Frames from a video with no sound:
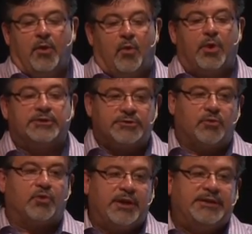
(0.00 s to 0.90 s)
was the
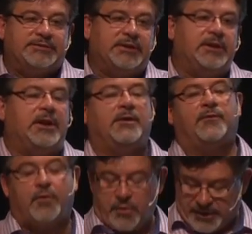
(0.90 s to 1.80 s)
reason
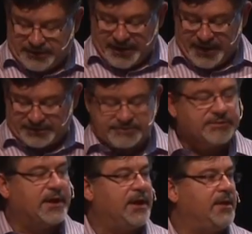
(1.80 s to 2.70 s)
for the text
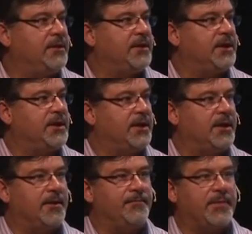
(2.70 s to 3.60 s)
and the
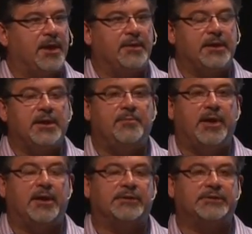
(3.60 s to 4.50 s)

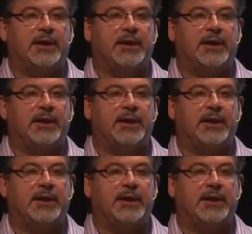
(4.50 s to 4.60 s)
emails.